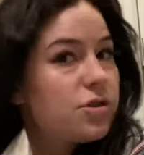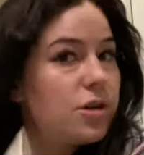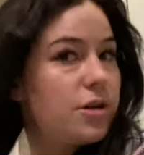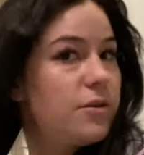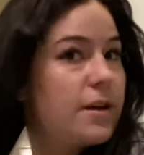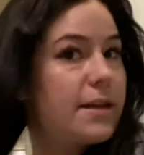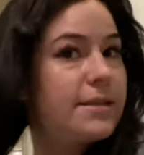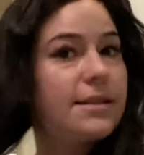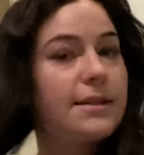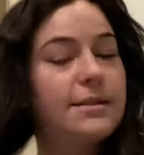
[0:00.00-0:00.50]
you
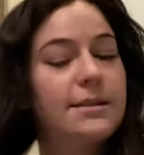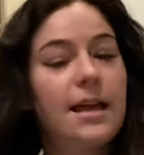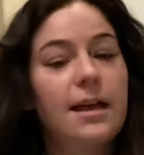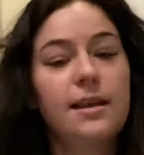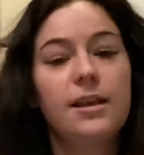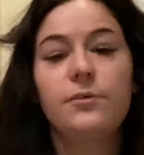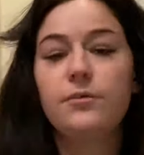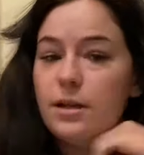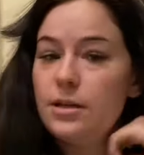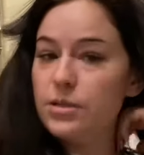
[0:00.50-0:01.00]
guys
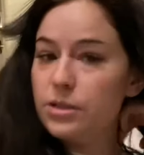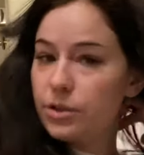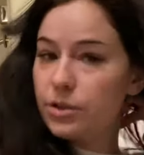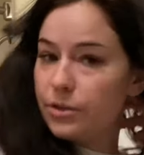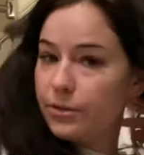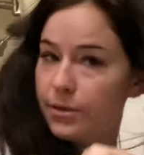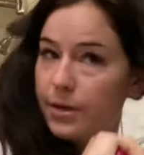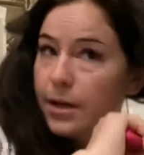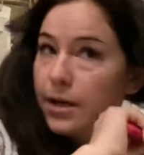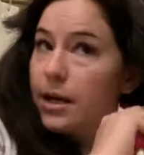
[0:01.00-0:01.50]
exactly what I
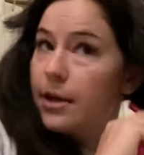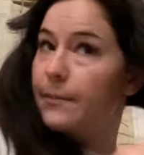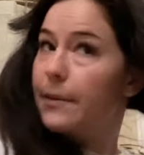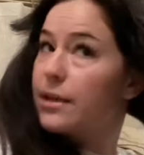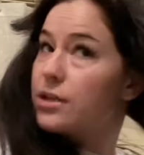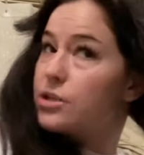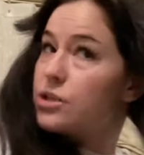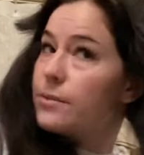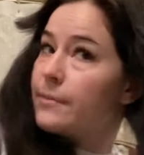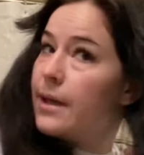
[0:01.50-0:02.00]
do. Make
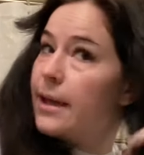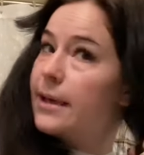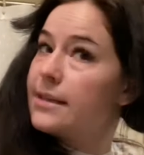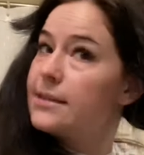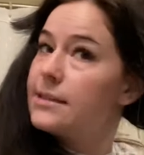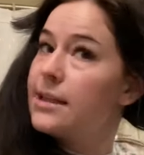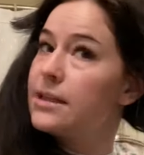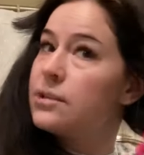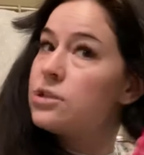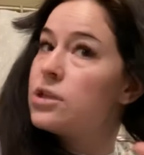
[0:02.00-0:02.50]
sure my
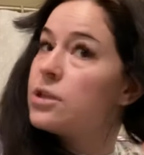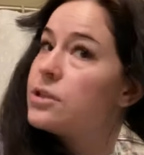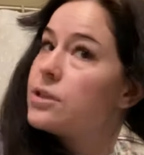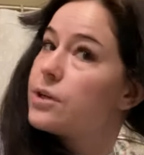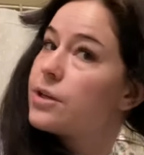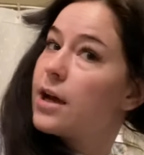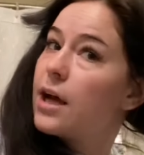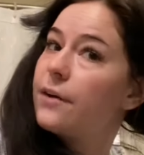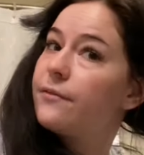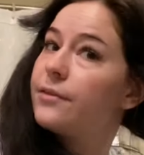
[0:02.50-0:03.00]
extensions are
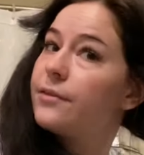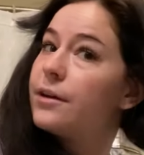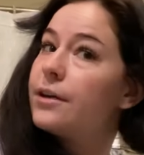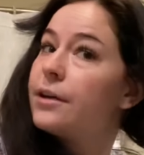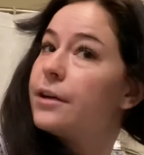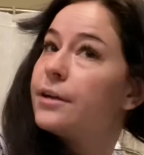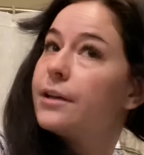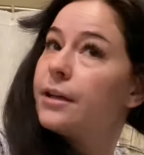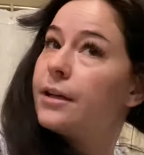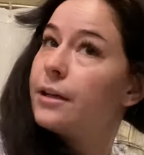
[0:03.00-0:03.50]

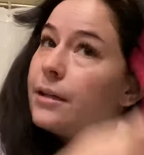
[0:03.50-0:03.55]
covered.